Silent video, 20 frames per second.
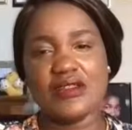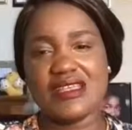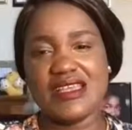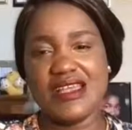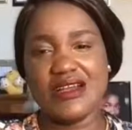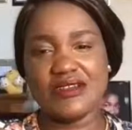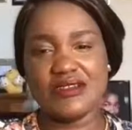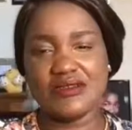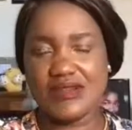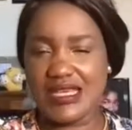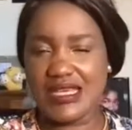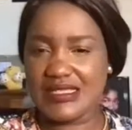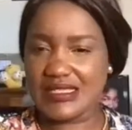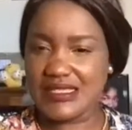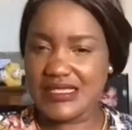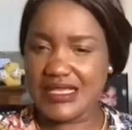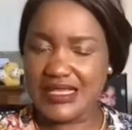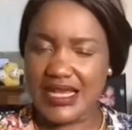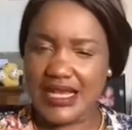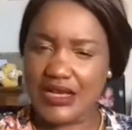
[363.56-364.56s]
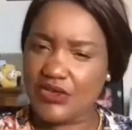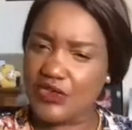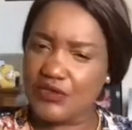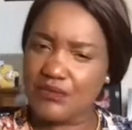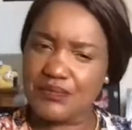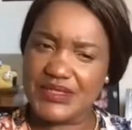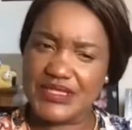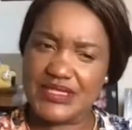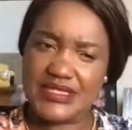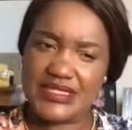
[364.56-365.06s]
unrest, the lack of
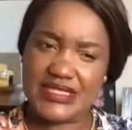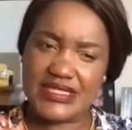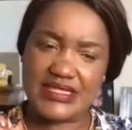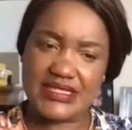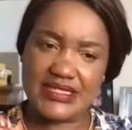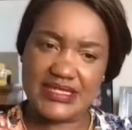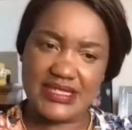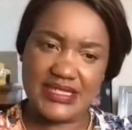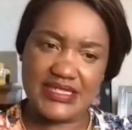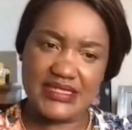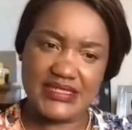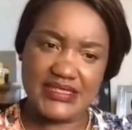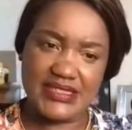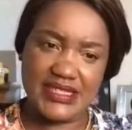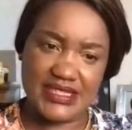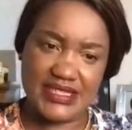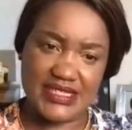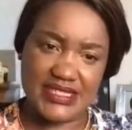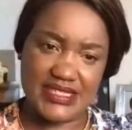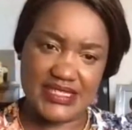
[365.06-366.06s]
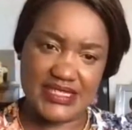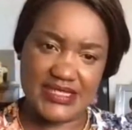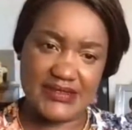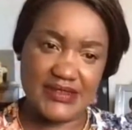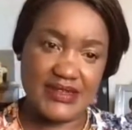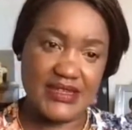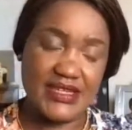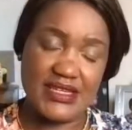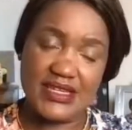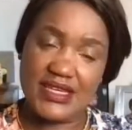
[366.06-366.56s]
peace in DRC
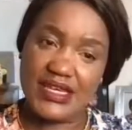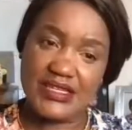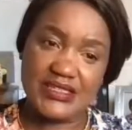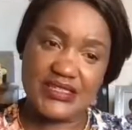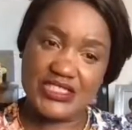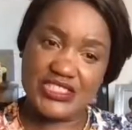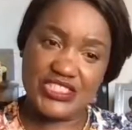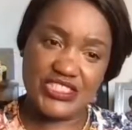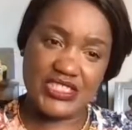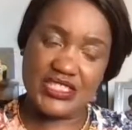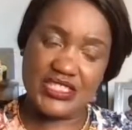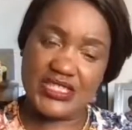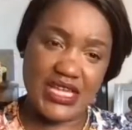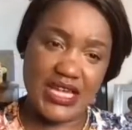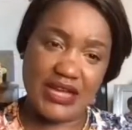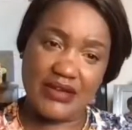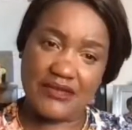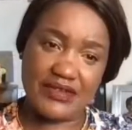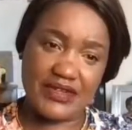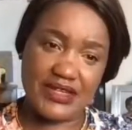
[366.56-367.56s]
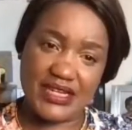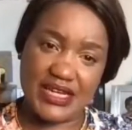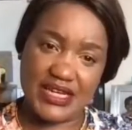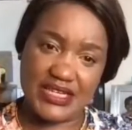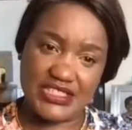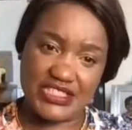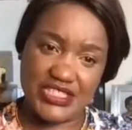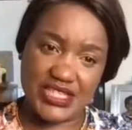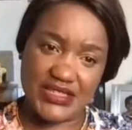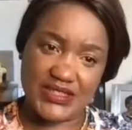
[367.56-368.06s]
and in Africa
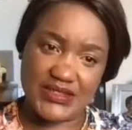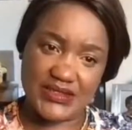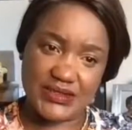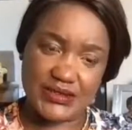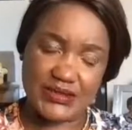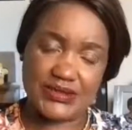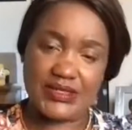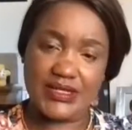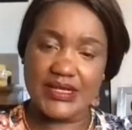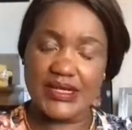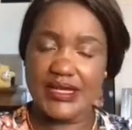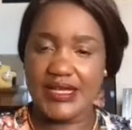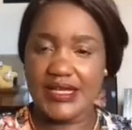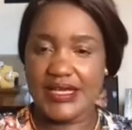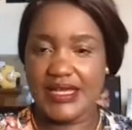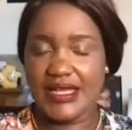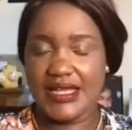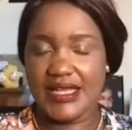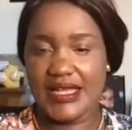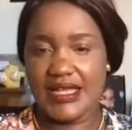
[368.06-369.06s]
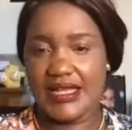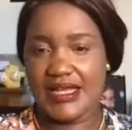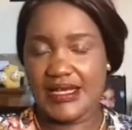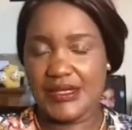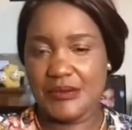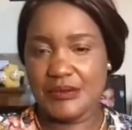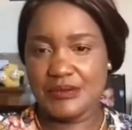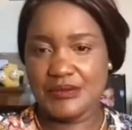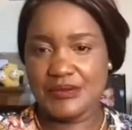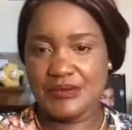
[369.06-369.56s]
in general.
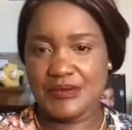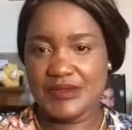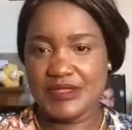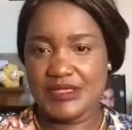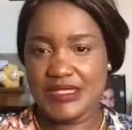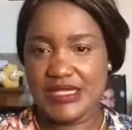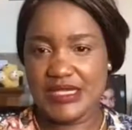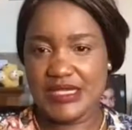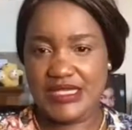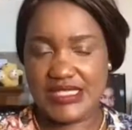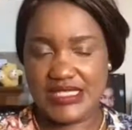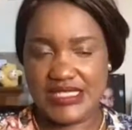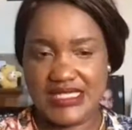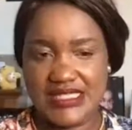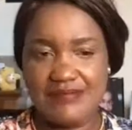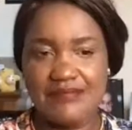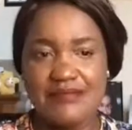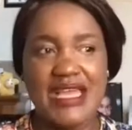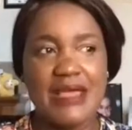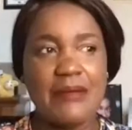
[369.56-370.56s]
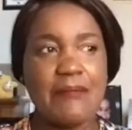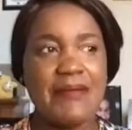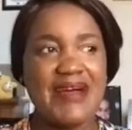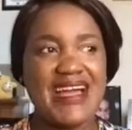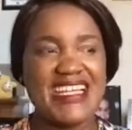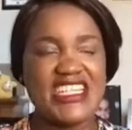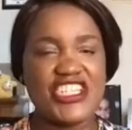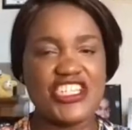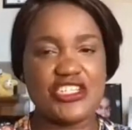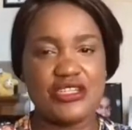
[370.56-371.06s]
It's my
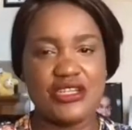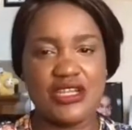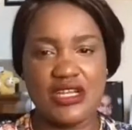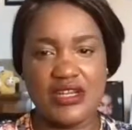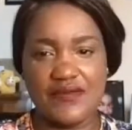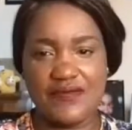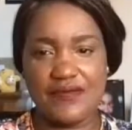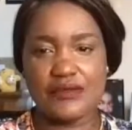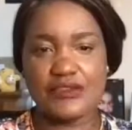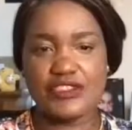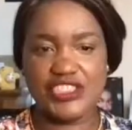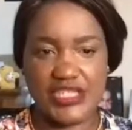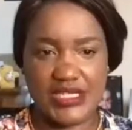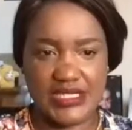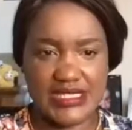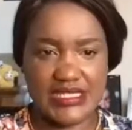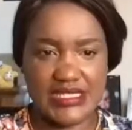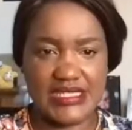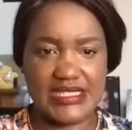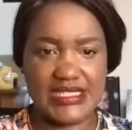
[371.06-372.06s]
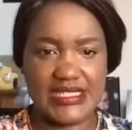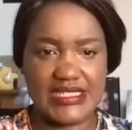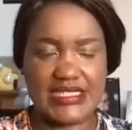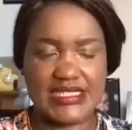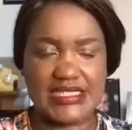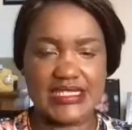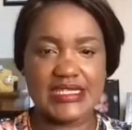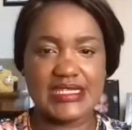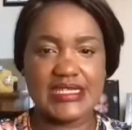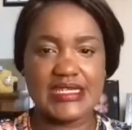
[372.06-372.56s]
passion for
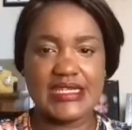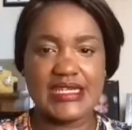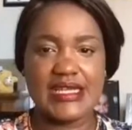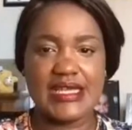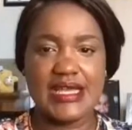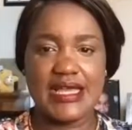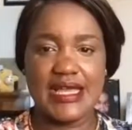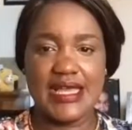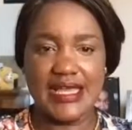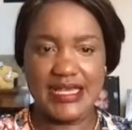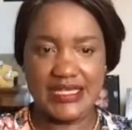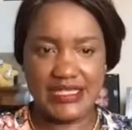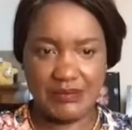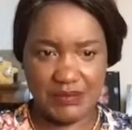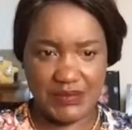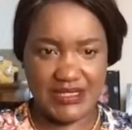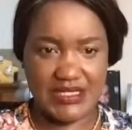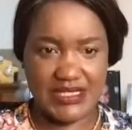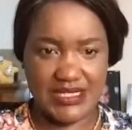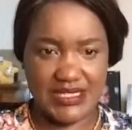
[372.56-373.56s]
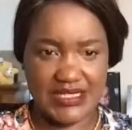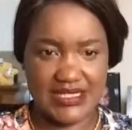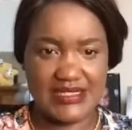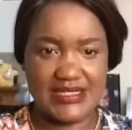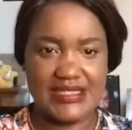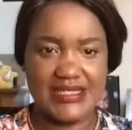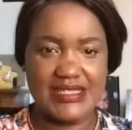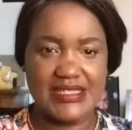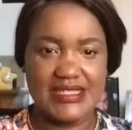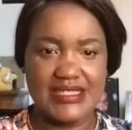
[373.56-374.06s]
justice and peace
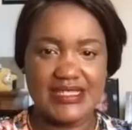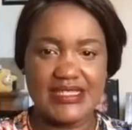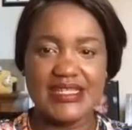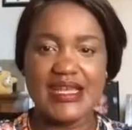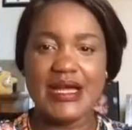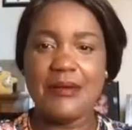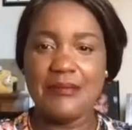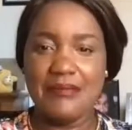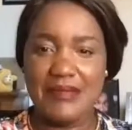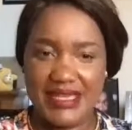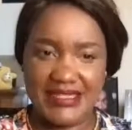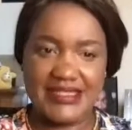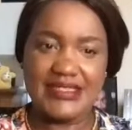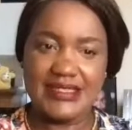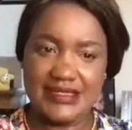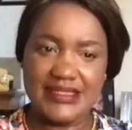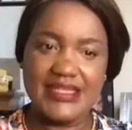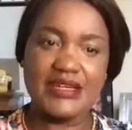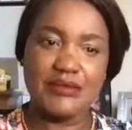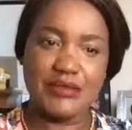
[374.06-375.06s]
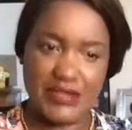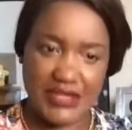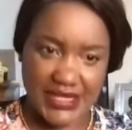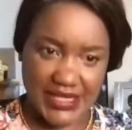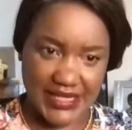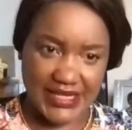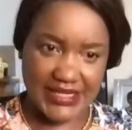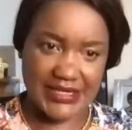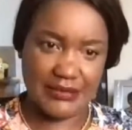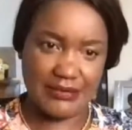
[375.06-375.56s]
that made Debora
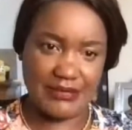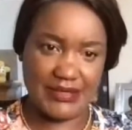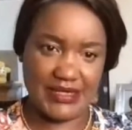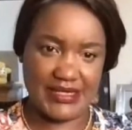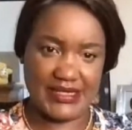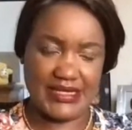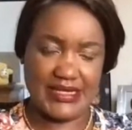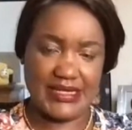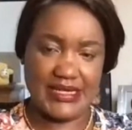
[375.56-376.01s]
Kayembe.